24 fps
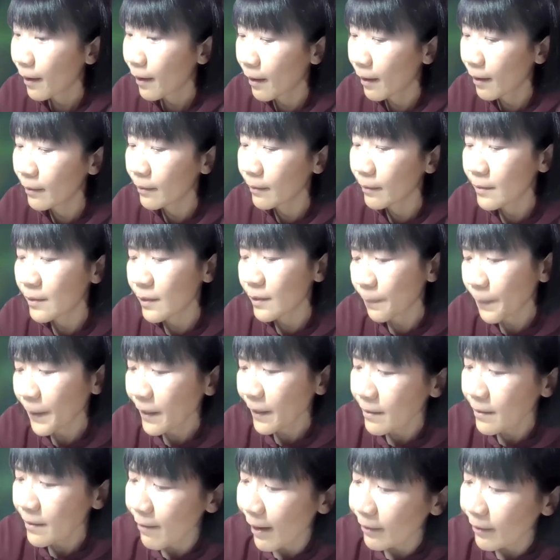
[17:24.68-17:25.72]
And the
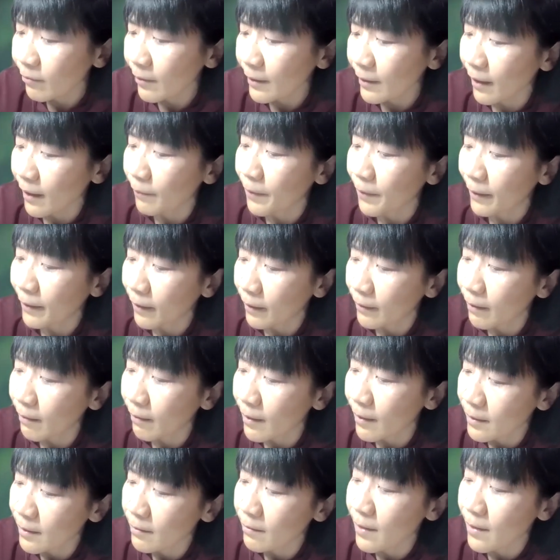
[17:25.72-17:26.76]
Japan is likely to have another
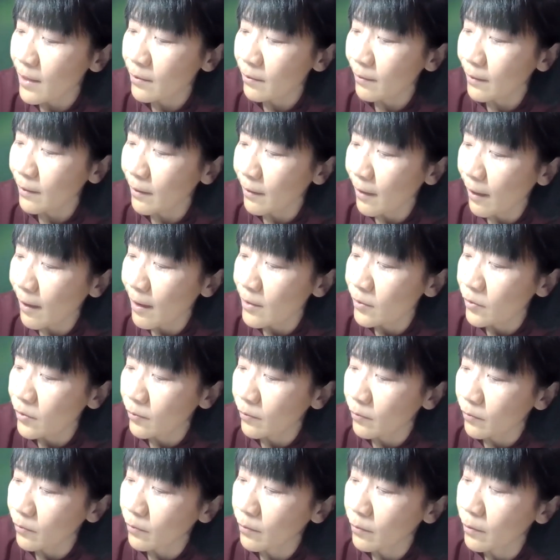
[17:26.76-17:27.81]
legislation in
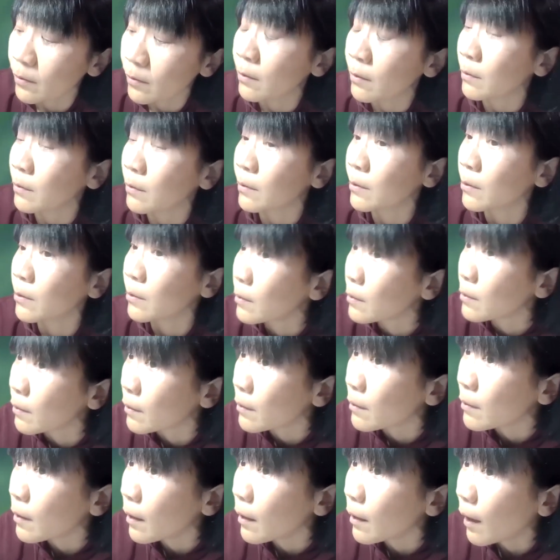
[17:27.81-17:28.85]
relation to
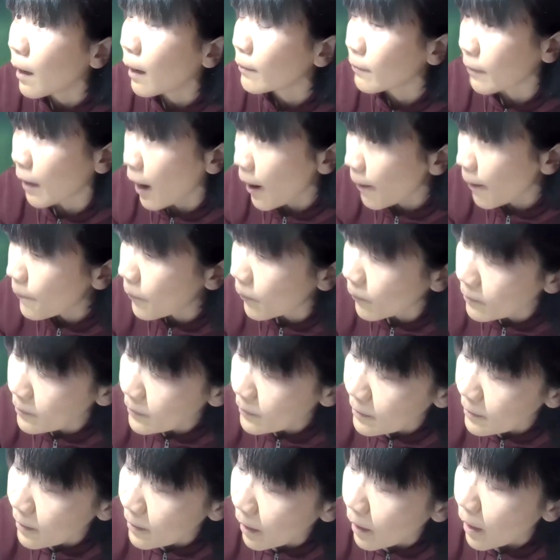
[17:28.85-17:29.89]
Google and
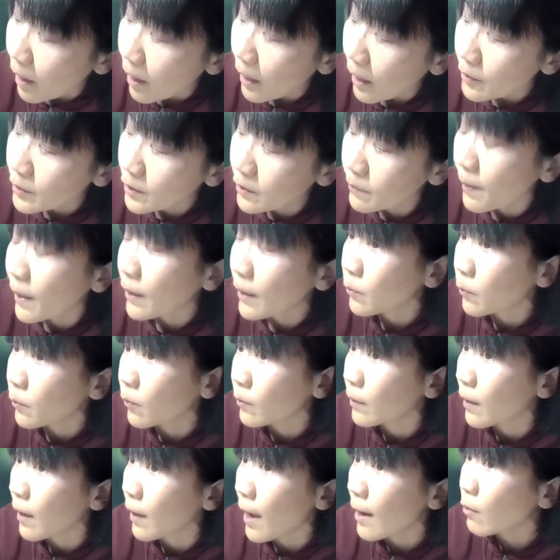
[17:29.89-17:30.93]
Apple's
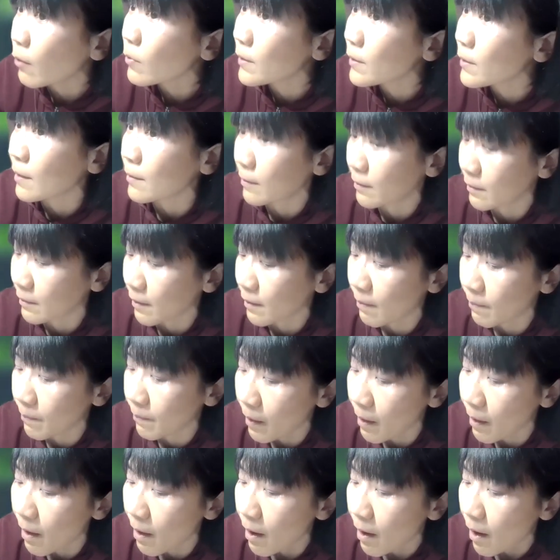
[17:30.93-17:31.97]
smartphone ecosystem,
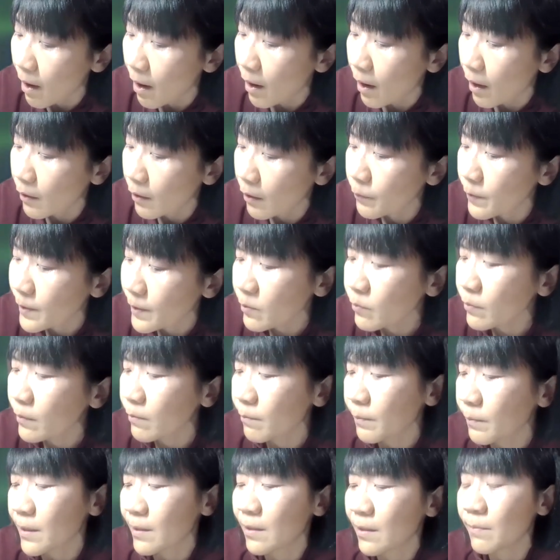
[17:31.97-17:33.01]
which
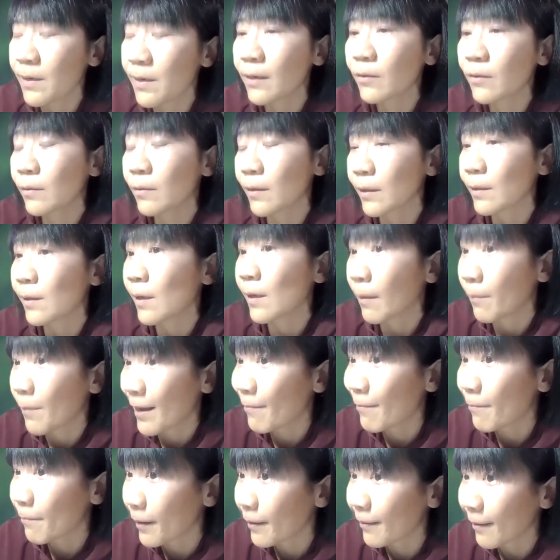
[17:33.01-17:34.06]
would be similar to the
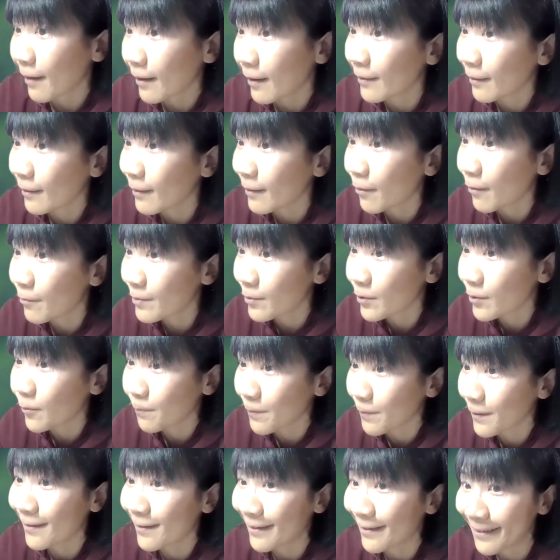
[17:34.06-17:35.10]
DMA, but I think I will
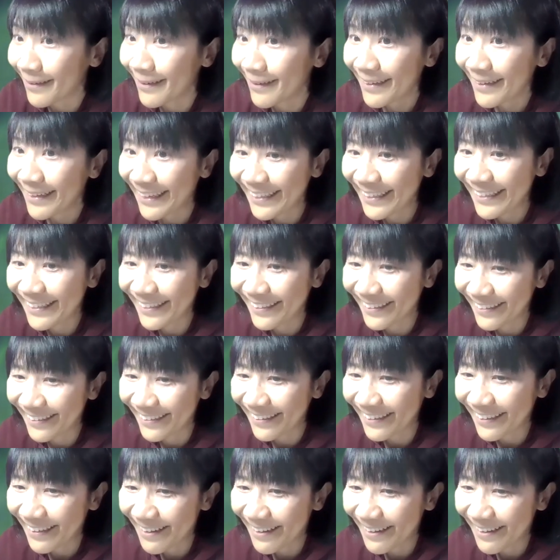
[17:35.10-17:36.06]
stop here. Thank you.